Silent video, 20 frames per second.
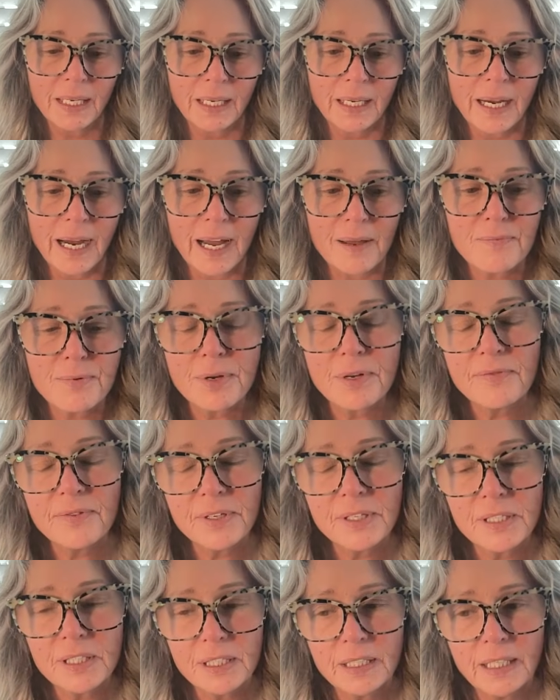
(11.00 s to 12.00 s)
I
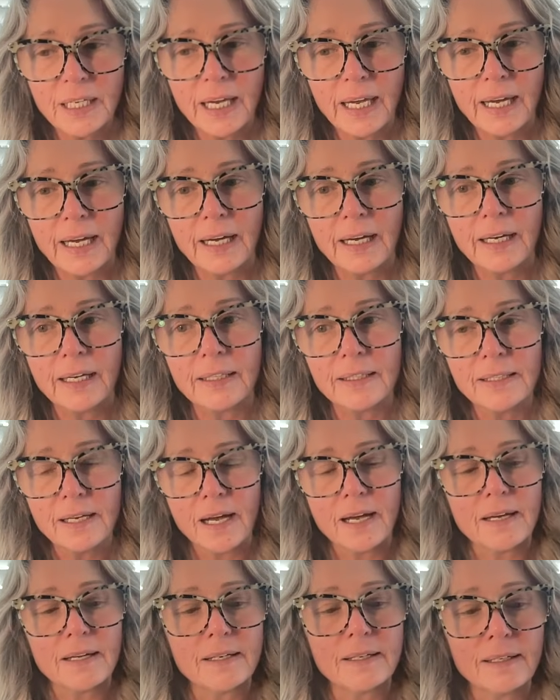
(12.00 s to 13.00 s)
previously had
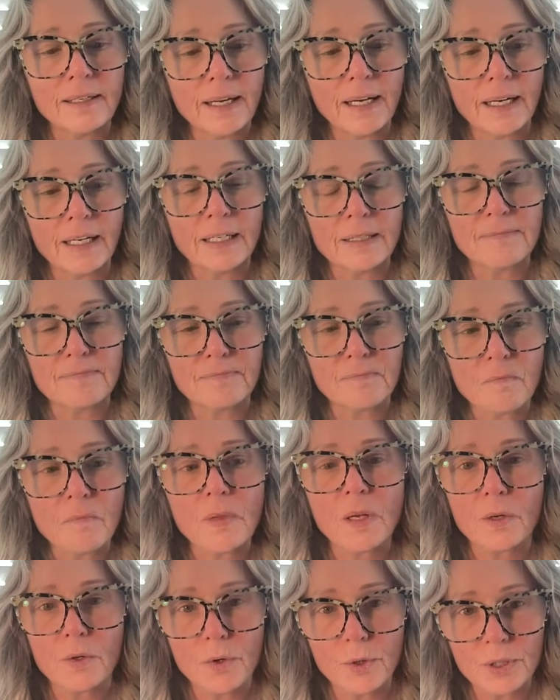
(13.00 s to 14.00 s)
done
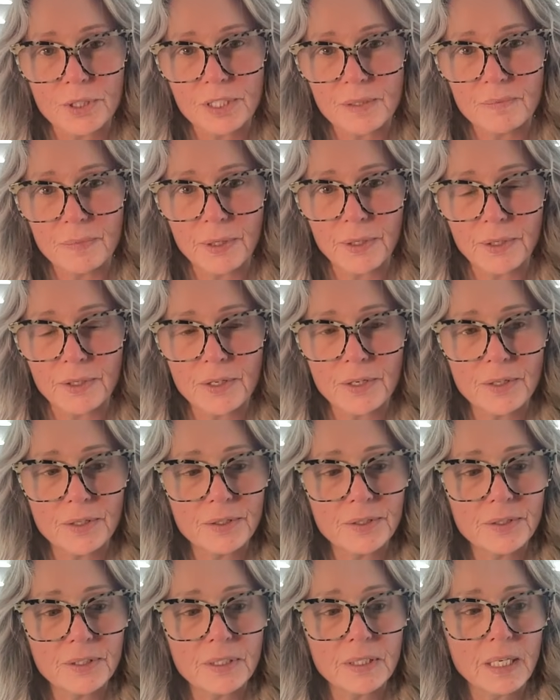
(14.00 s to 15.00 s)
A Course in
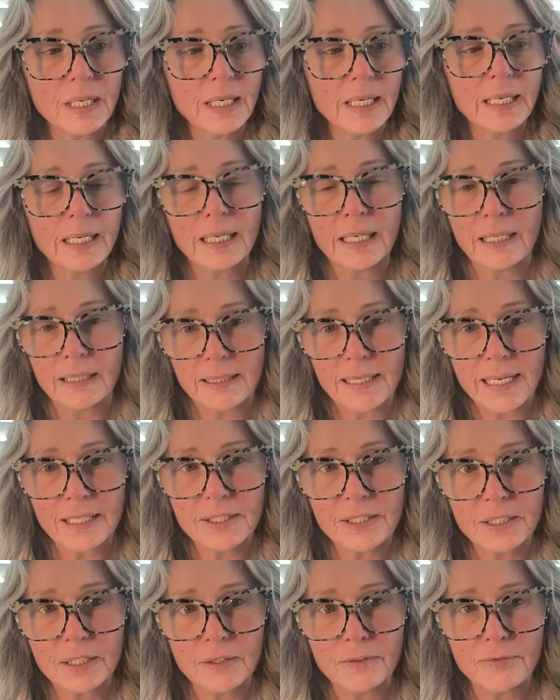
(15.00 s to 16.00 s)
Miracles, a
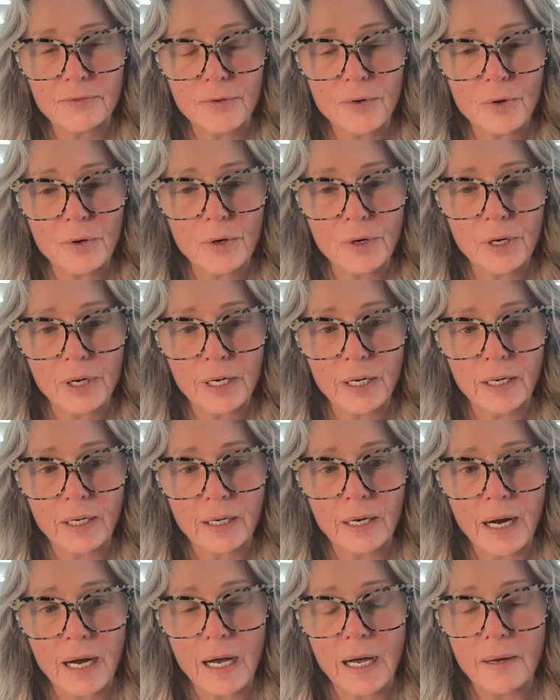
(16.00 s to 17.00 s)
lesson
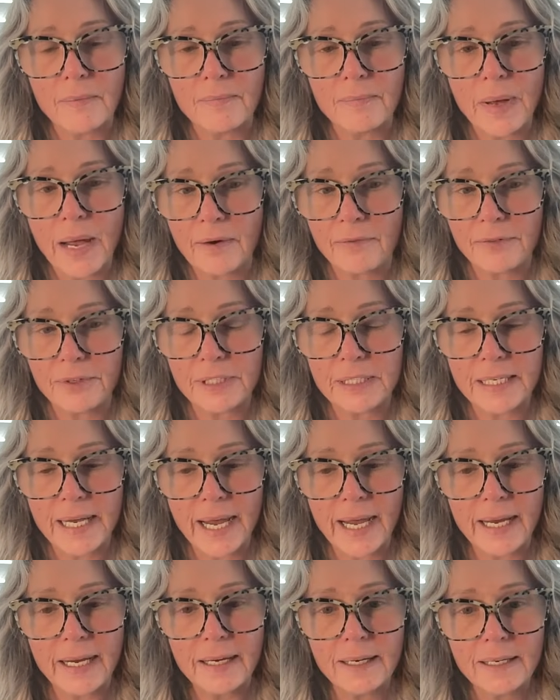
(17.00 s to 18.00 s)
for every
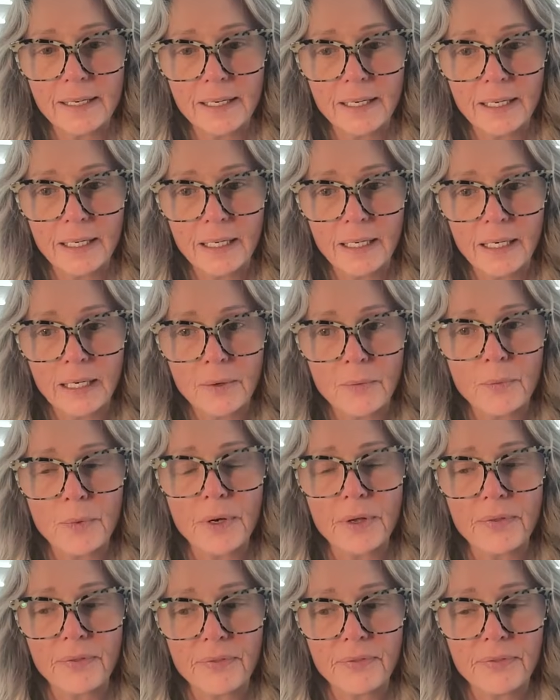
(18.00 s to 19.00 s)
day
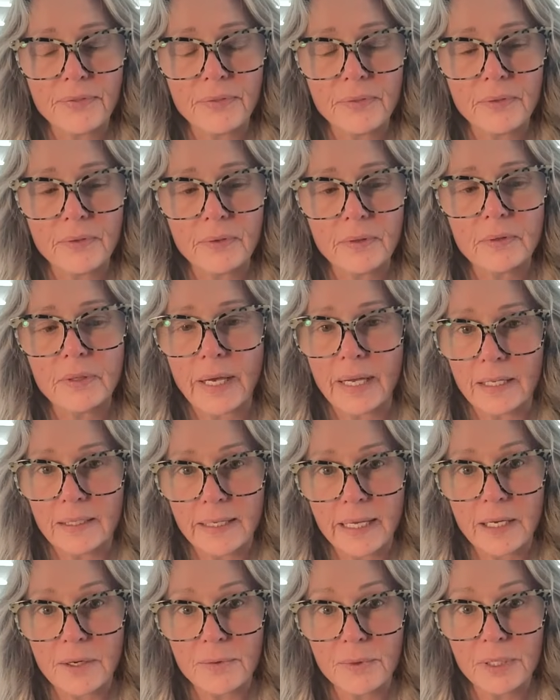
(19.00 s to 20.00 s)
with light
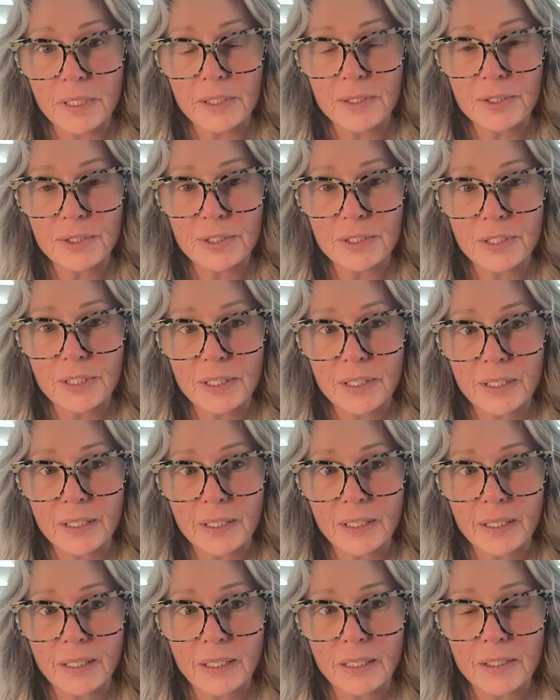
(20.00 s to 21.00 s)
language
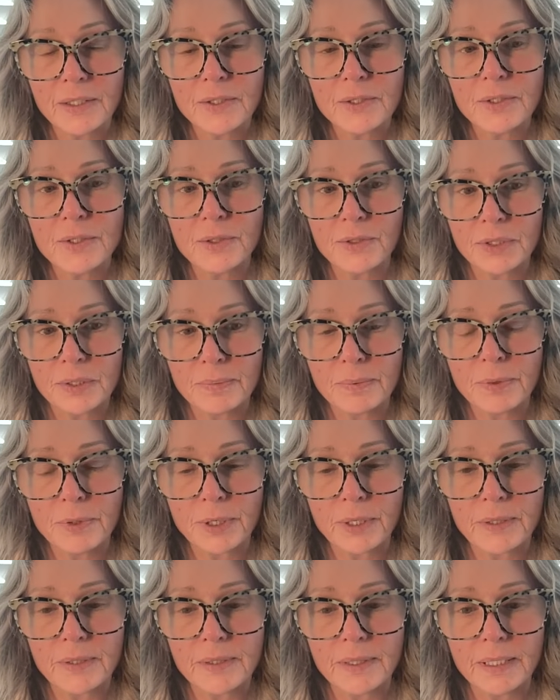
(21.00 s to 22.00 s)
to
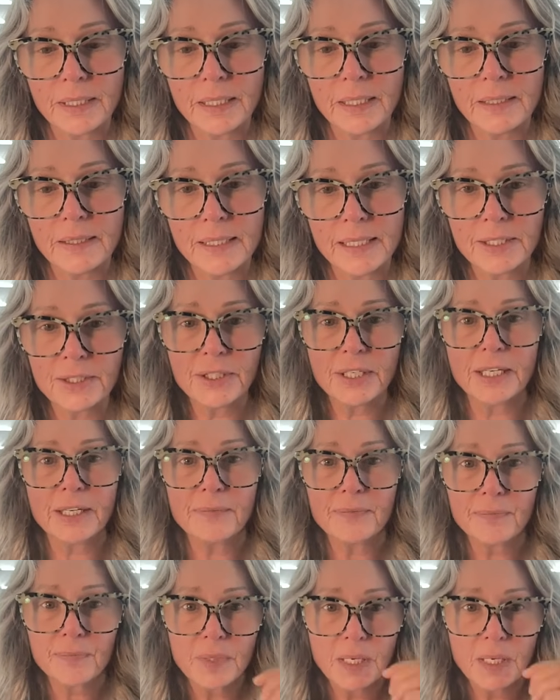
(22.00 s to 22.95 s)
support the teaching.